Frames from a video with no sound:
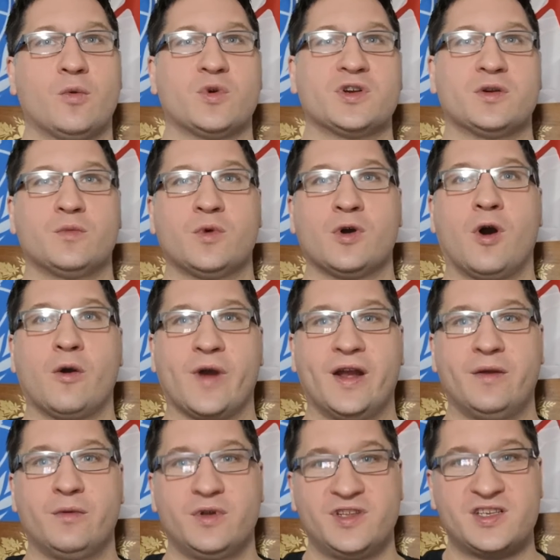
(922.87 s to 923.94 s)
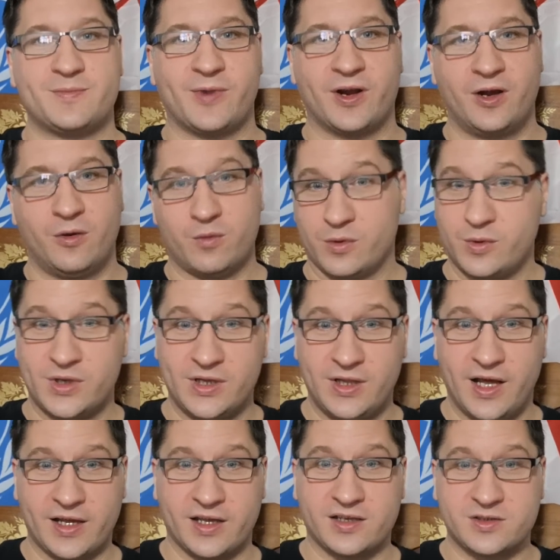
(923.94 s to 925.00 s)
we're, we're already really spread out we're really
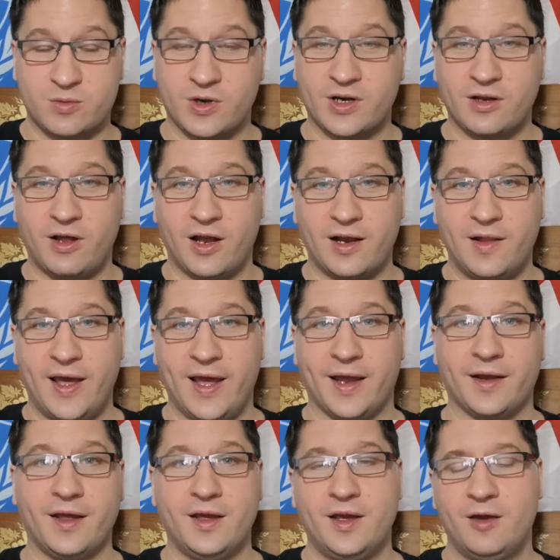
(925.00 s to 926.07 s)
lucky because we got a lot of land